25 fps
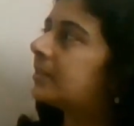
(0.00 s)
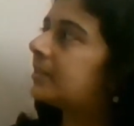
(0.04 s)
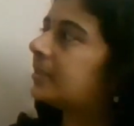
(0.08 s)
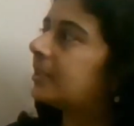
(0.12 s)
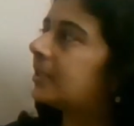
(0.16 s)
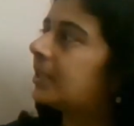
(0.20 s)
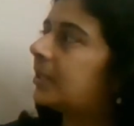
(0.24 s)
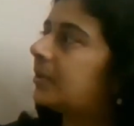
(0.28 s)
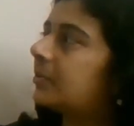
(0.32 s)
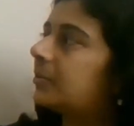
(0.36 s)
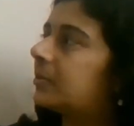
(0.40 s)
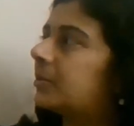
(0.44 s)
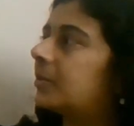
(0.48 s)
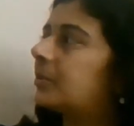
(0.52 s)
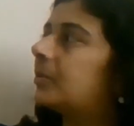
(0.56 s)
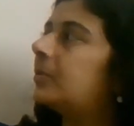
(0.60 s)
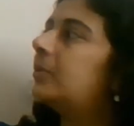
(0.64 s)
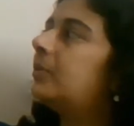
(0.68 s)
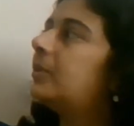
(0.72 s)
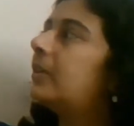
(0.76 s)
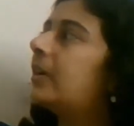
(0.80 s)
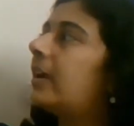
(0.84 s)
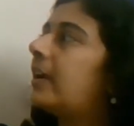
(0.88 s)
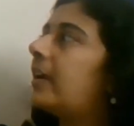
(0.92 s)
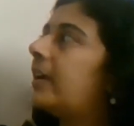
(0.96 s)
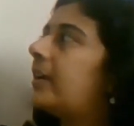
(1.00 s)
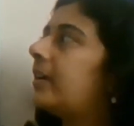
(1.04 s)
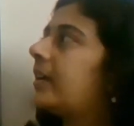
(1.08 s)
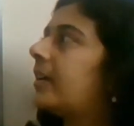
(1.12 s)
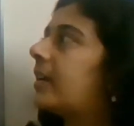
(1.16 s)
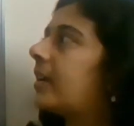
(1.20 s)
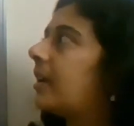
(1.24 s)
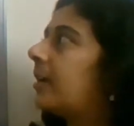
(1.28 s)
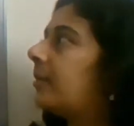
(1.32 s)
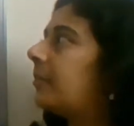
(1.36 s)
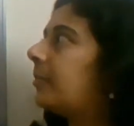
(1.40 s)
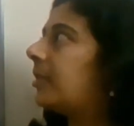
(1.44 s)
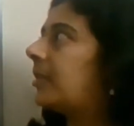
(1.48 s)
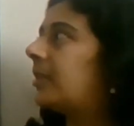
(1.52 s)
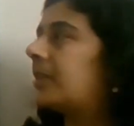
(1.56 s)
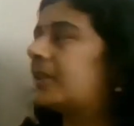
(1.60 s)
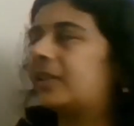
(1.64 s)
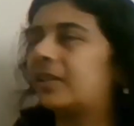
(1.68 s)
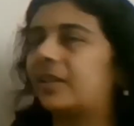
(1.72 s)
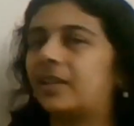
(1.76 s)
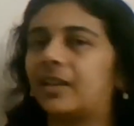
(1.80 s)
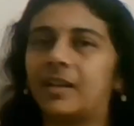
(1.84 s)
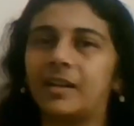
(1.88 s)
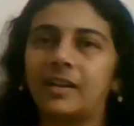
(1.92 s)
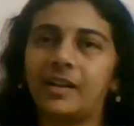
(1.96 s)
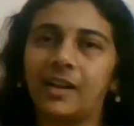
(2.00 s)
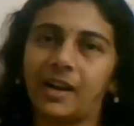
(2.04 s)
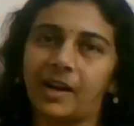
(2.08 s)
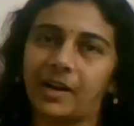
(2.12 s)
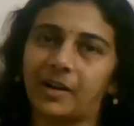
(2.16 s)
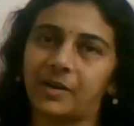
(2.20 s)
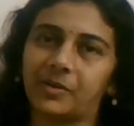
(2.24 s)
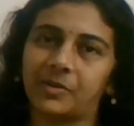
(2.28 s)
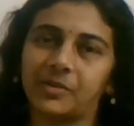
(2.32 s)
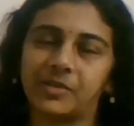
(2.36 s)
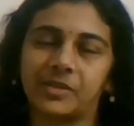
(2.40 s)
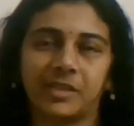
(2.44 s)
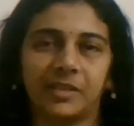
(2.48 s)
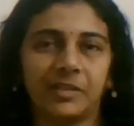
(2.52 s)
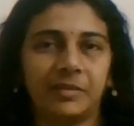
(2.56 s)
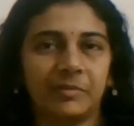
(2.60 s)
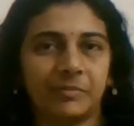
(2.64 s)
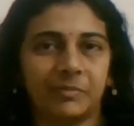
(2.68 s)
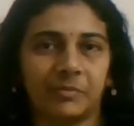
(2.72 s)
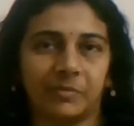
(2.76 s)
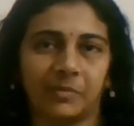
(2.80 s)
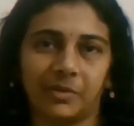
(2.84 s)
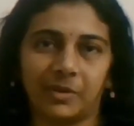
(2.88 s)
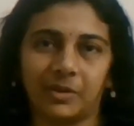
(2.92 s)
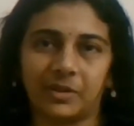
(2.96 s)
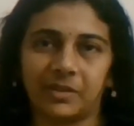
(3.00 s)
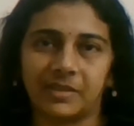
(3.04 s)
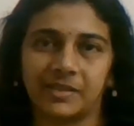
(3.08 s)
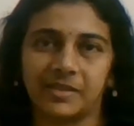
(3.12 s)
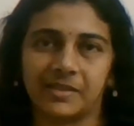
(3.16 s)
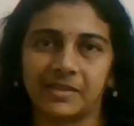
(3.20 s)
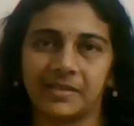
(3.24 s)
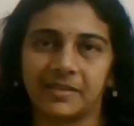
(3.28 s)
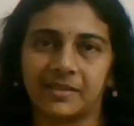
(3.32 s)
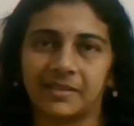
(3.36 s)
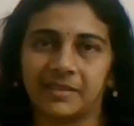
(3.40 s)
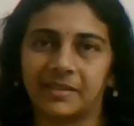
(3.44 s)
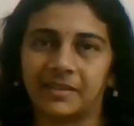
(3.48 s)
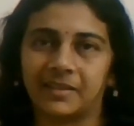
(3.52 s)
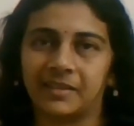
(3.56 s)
due to intramolecular hydrogen bonds.